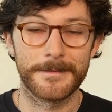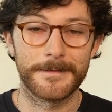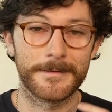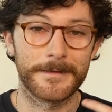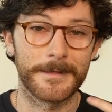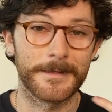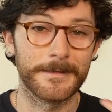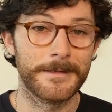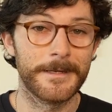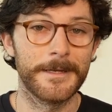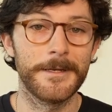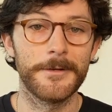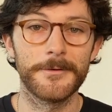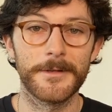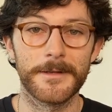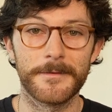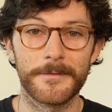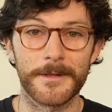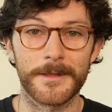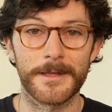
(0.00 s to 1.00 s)
continue
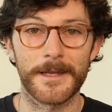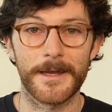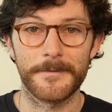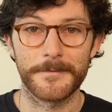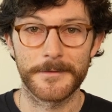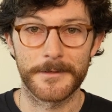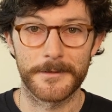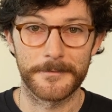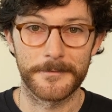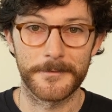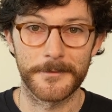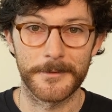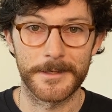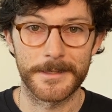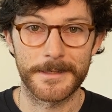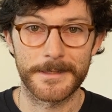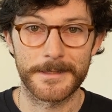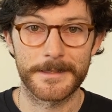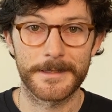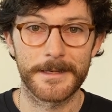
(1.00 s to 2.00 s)
living life to the
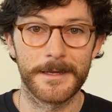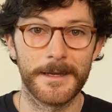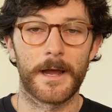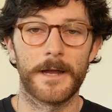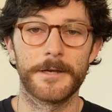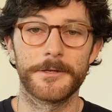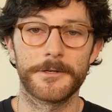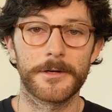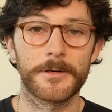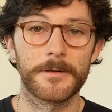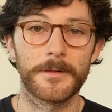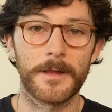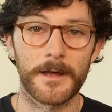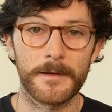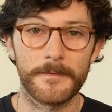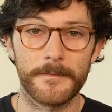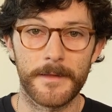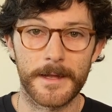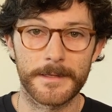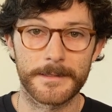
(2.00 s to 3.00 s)
fullest. I share a lot
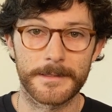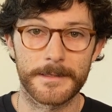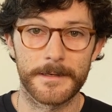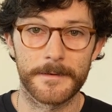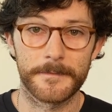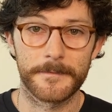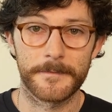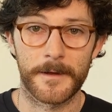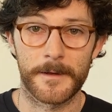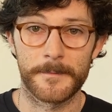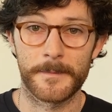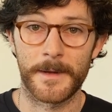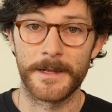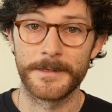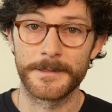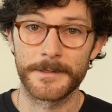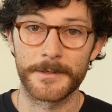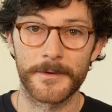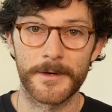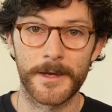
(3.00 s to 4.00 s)
of that stuff on my
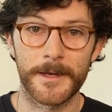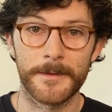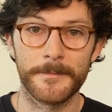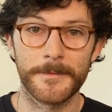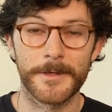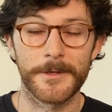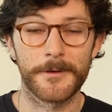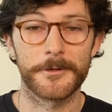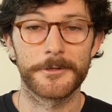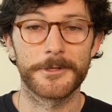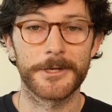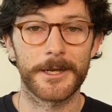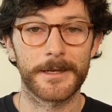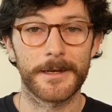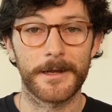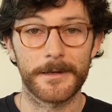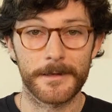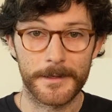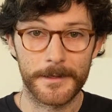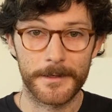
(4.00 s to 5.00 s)
Instagram. You can check it
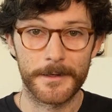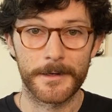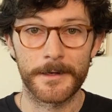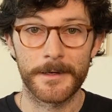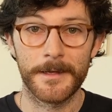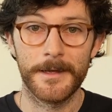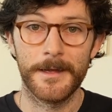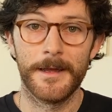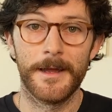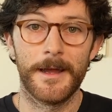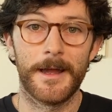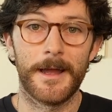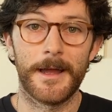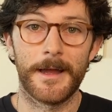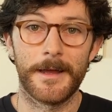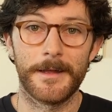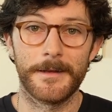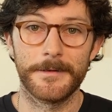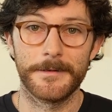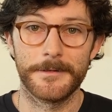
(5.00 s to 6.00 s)
out here
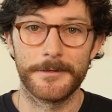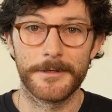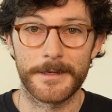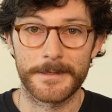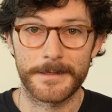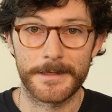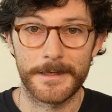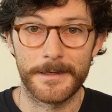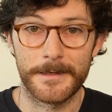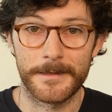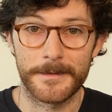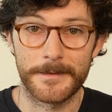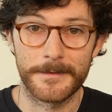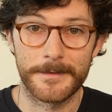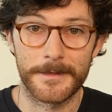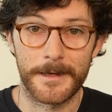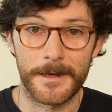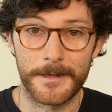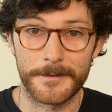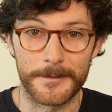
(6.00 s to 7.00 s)
at
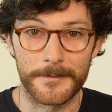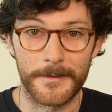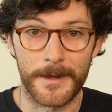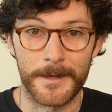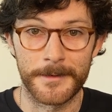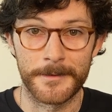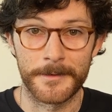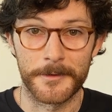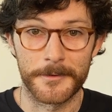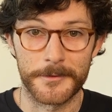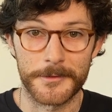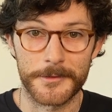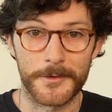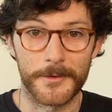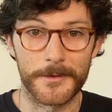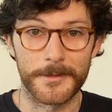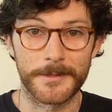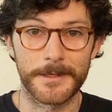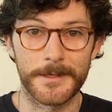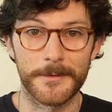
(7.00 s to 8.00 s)

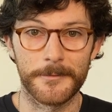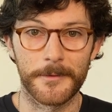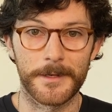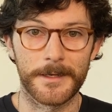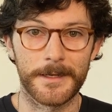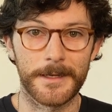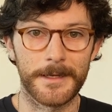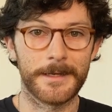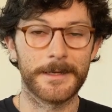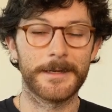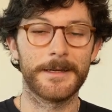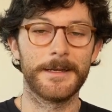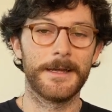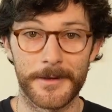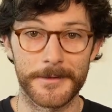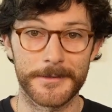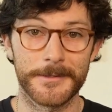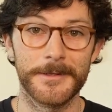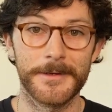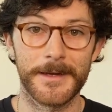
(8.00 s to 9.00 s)
jesse.levine_T1D.
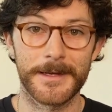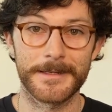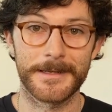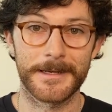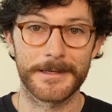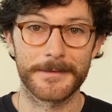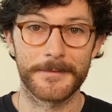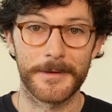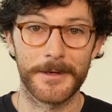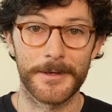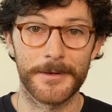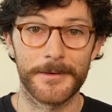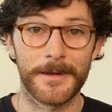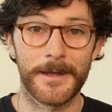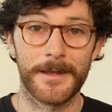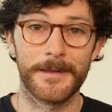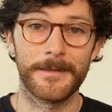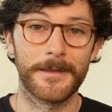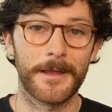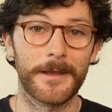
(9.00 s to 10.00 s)
I'll see you guys next video,
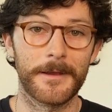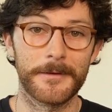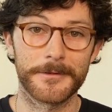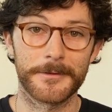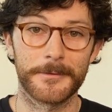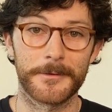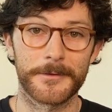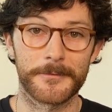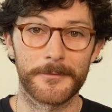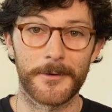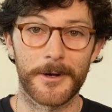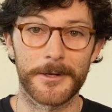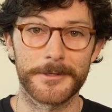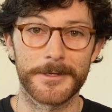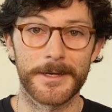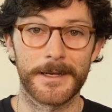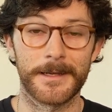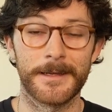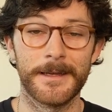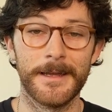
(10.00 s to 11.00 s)
and thank you so much for
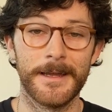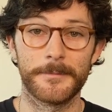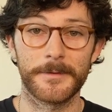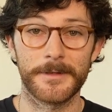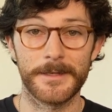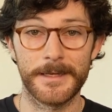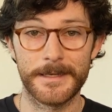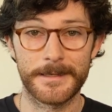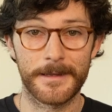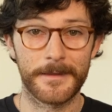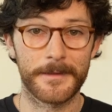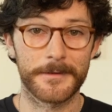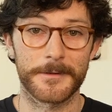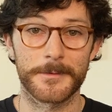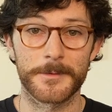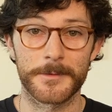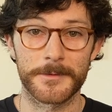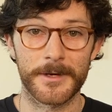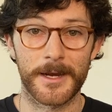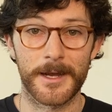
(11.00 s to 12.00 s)
watching. Please hit the
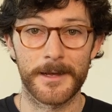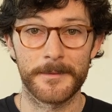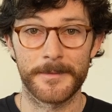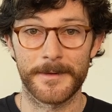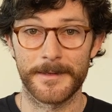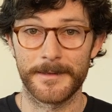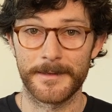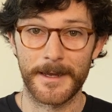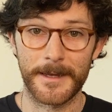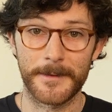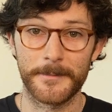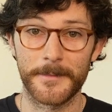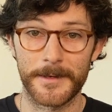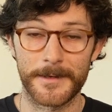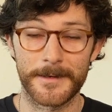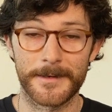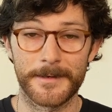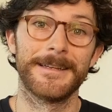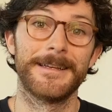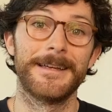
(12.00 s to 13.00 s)
subscribe and like
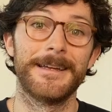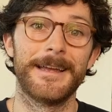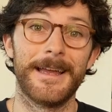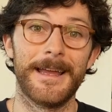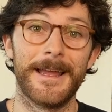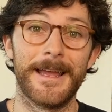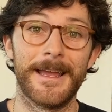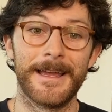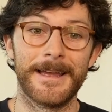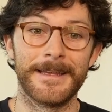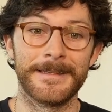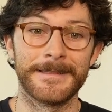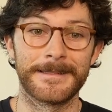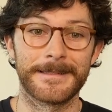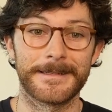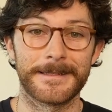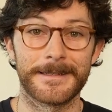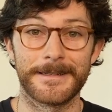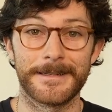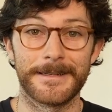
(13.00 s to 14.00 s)
button,
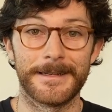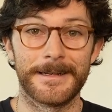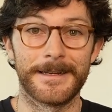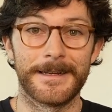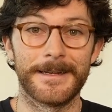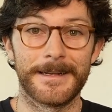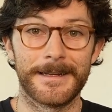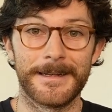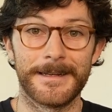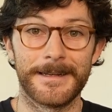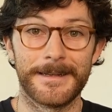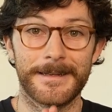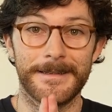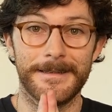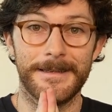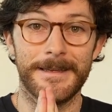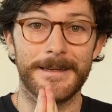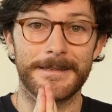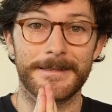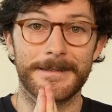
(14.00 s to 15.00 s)
and
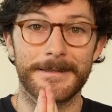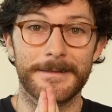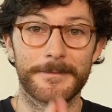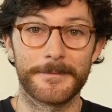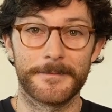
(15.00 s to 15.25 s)
yes,